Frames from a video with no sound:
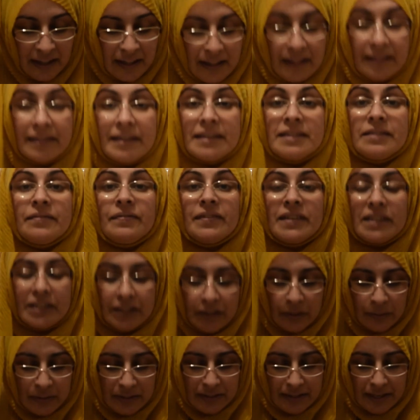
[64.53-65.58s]
This
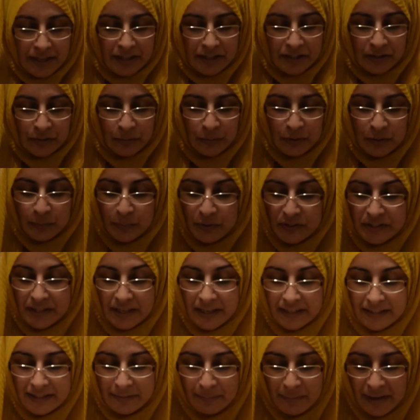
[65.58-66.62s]
video session was
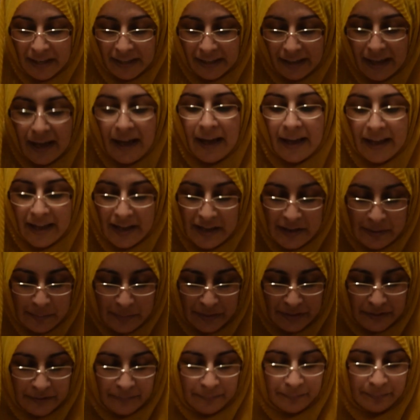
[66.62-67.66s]
presented by Kat
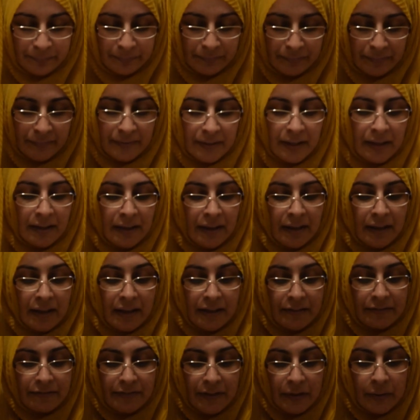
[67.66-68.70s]
Haber.
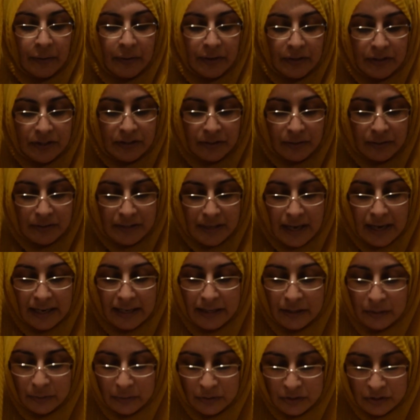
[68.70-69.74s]
It focused on
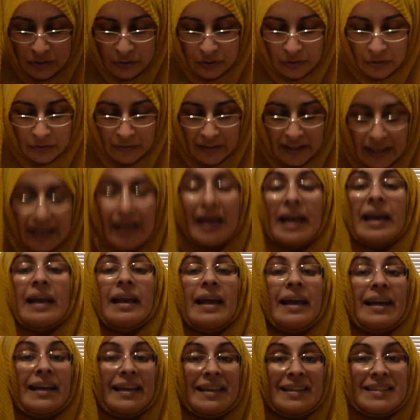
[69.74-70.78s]
telling your story
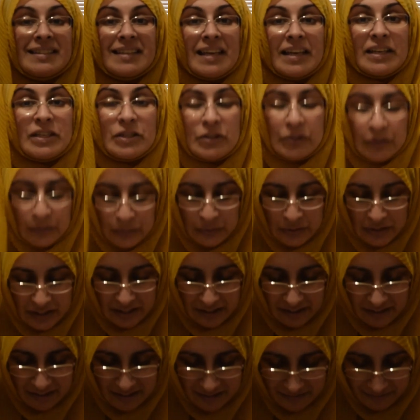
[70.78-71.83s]
like a TED
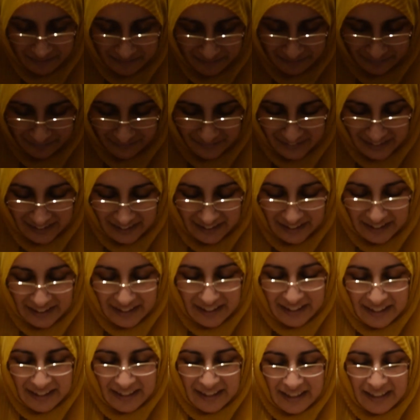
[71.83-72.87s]
talker.
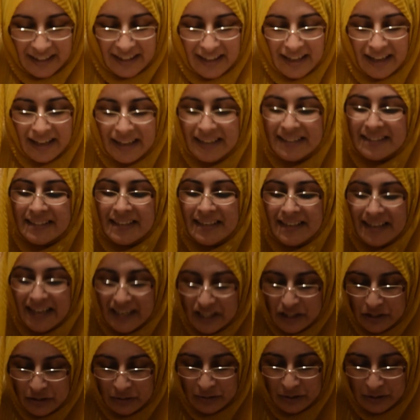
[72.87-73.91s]
Kat is a
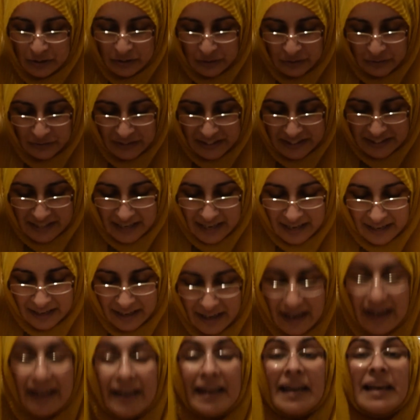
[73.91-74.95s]
natural
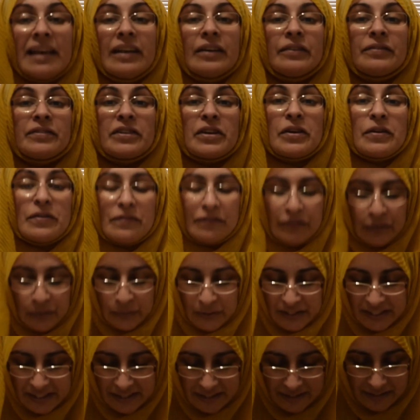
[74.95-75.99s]
storyteller and I loved her
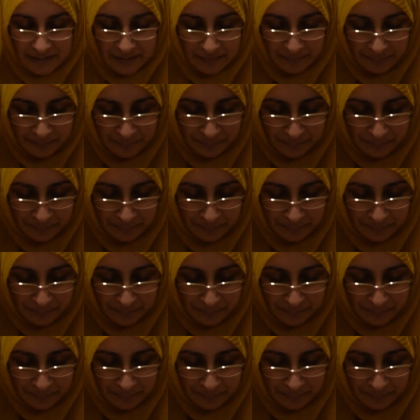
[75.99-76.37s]
voice.